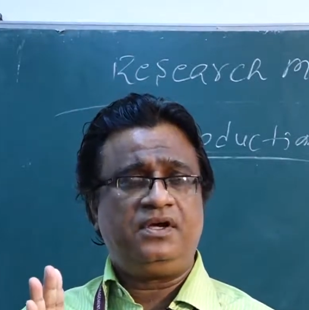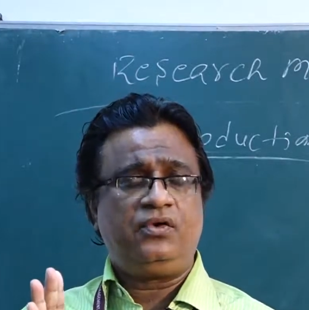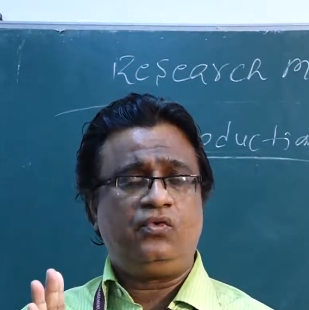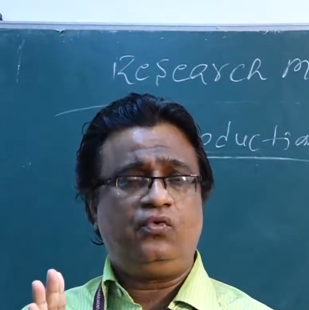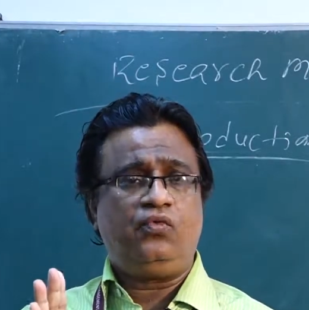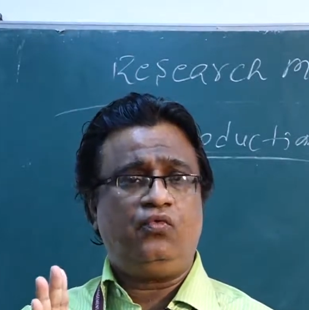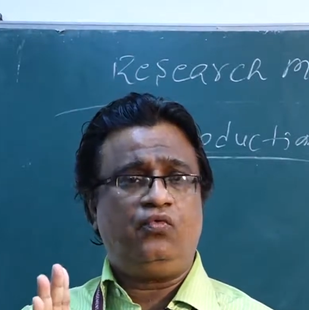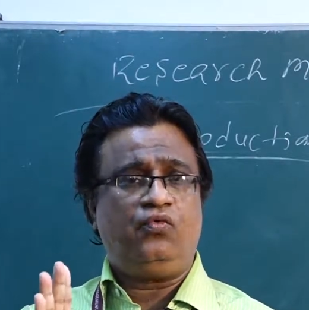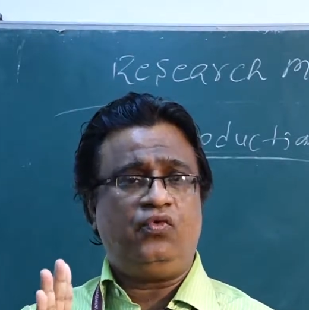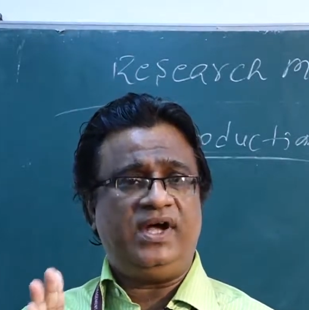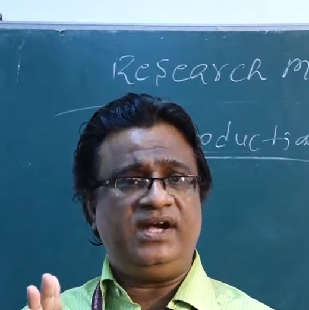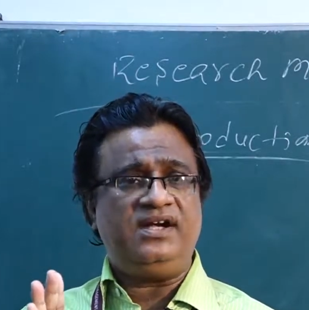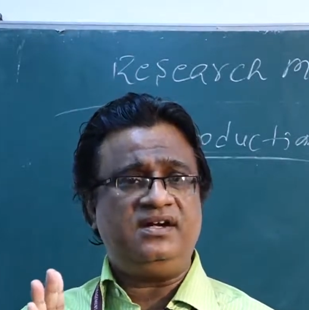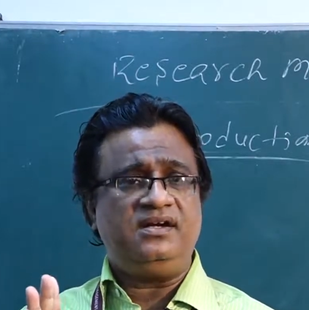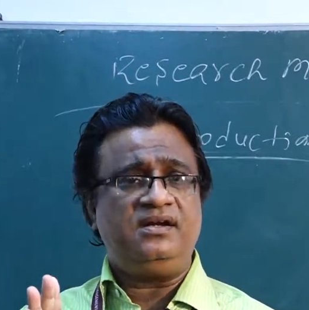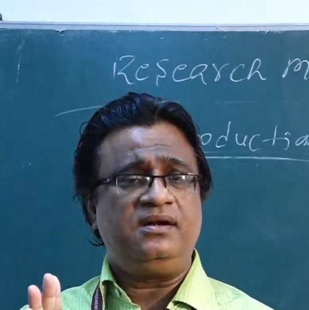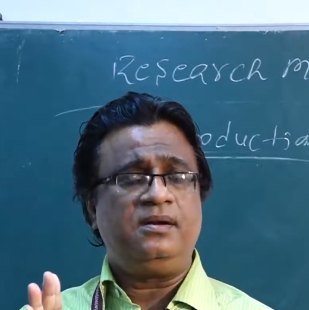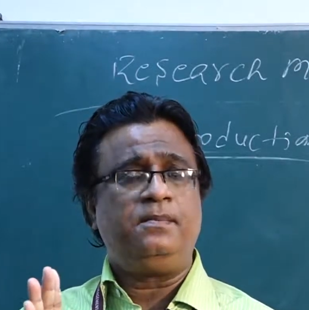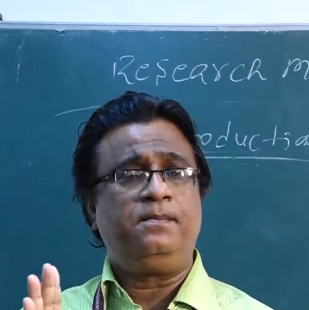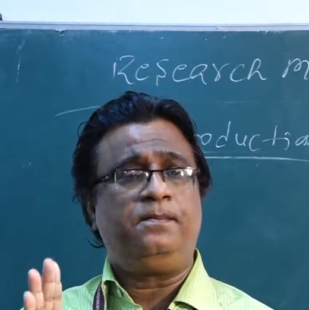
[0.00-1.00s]
one
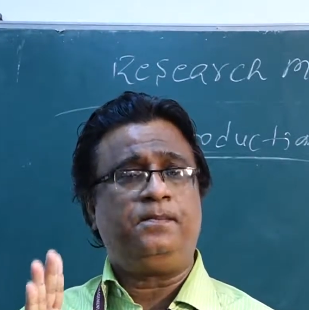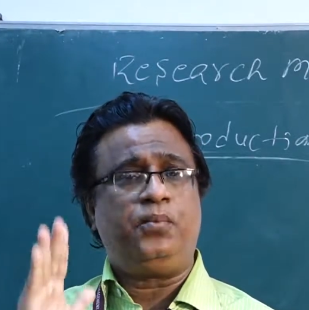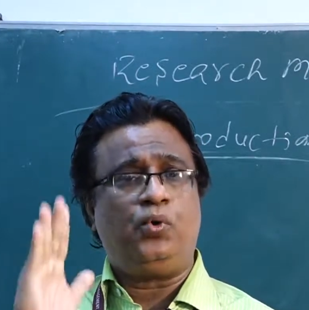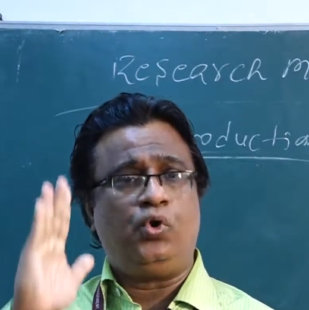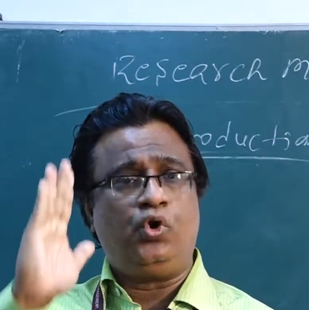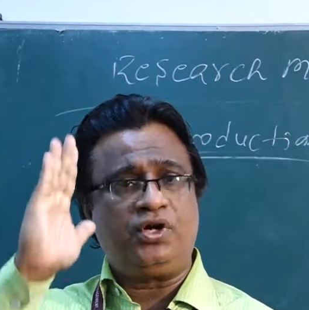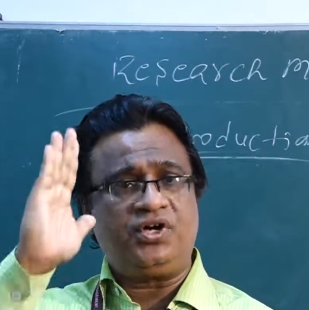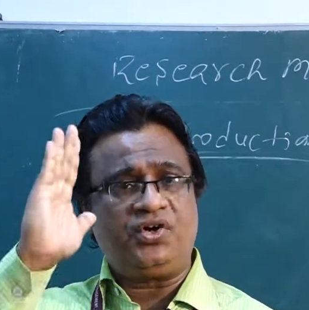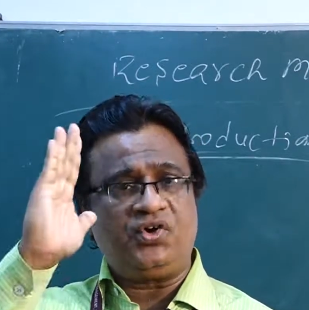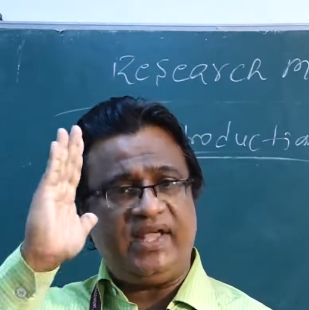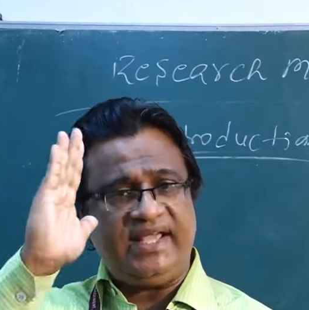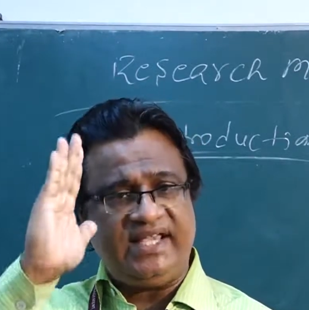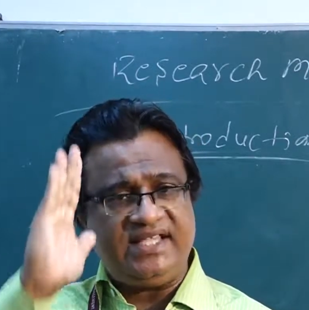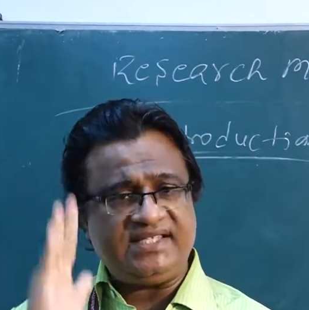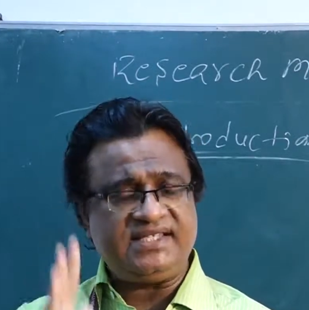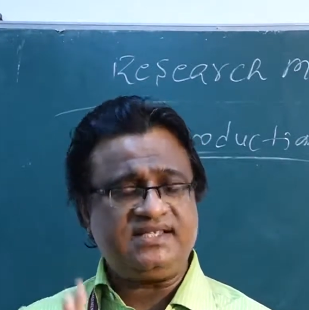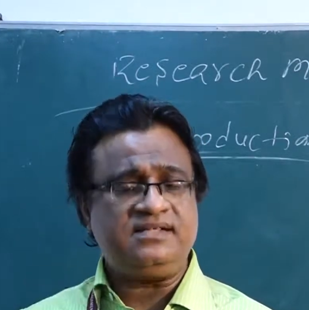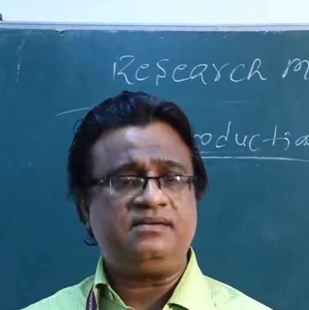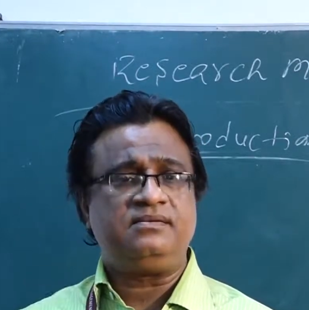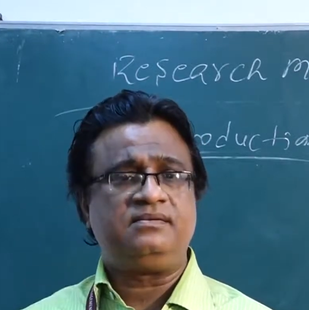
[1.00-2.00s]

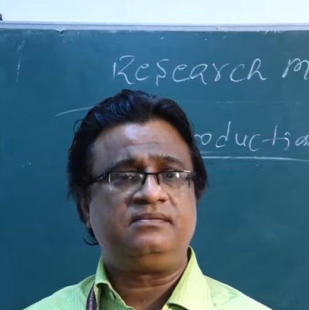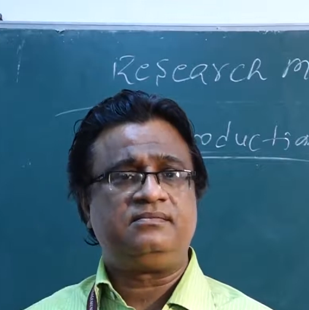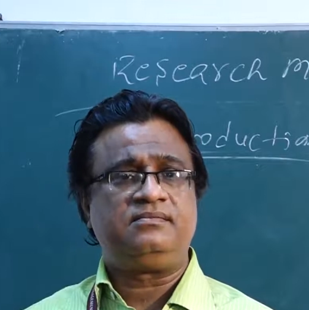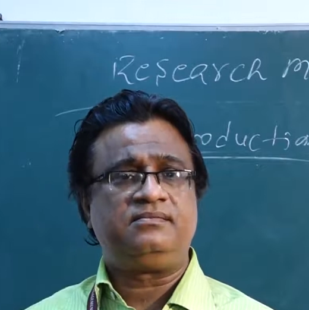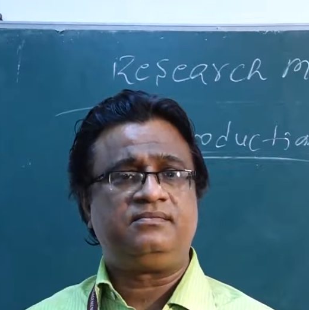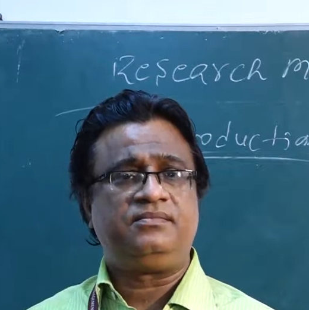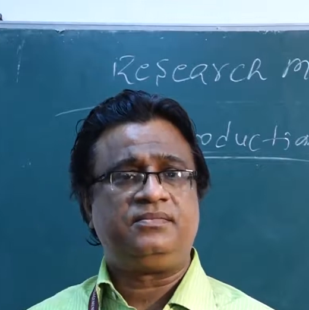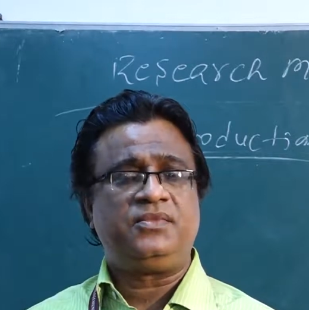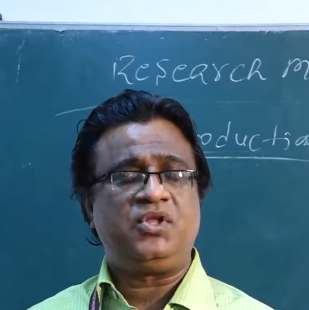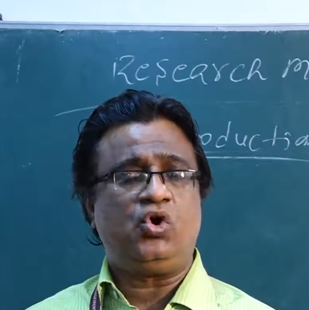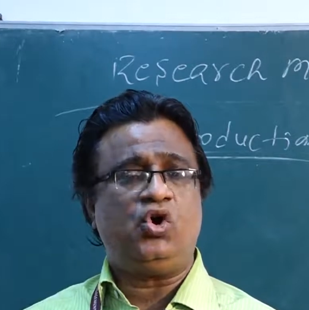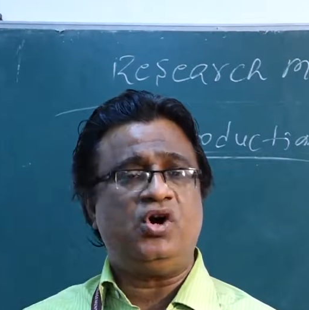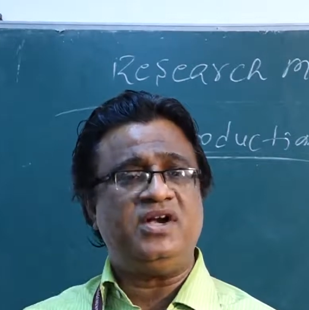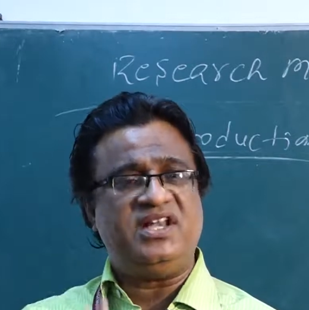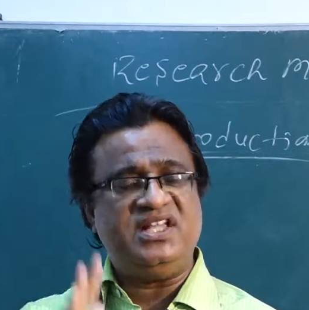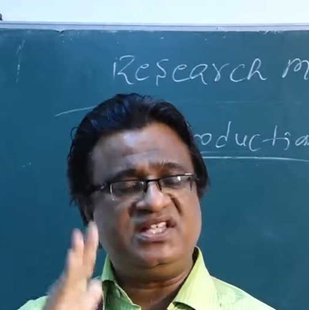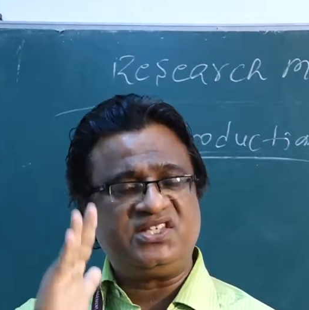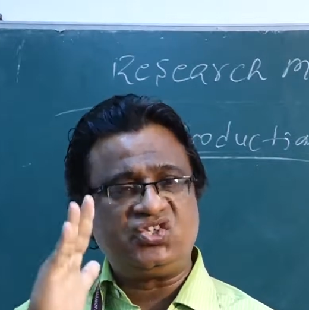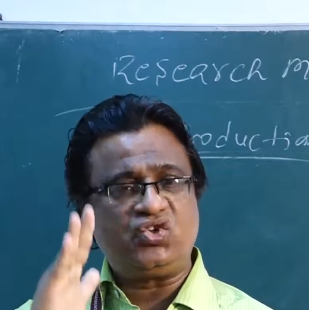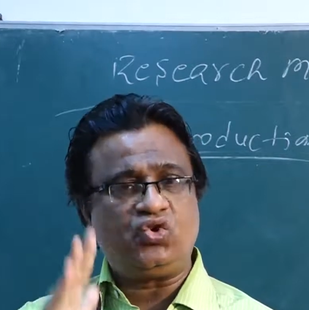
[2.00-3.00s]
portrays or
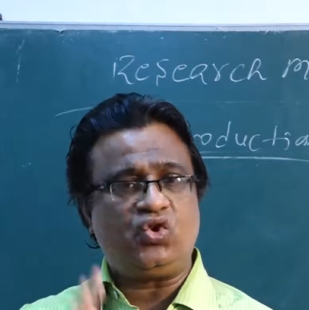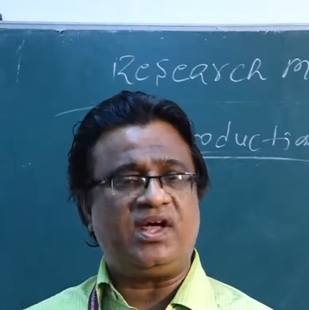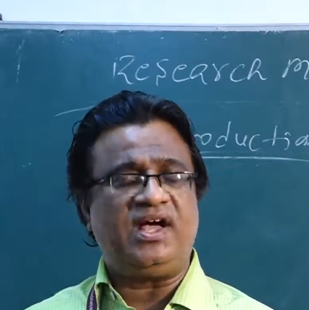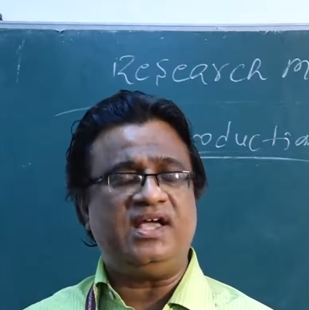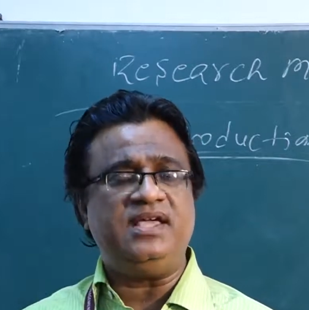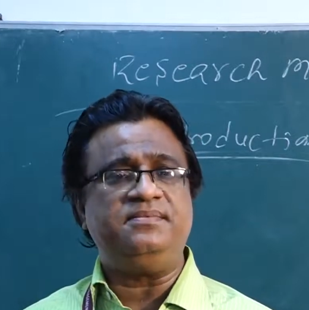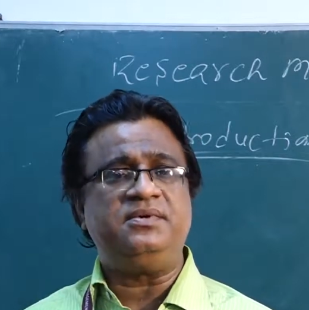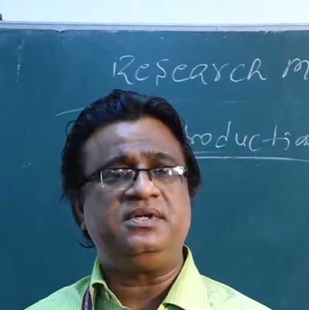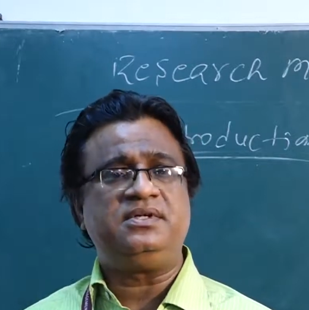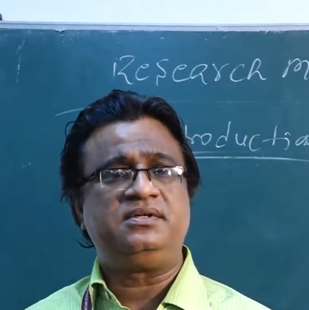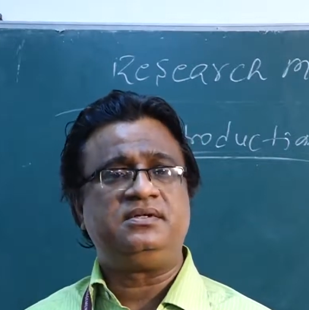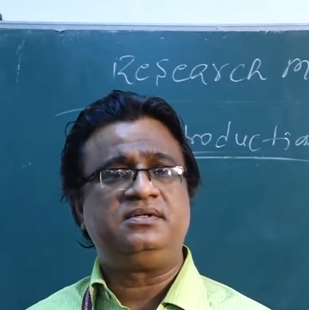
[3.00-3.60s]
describe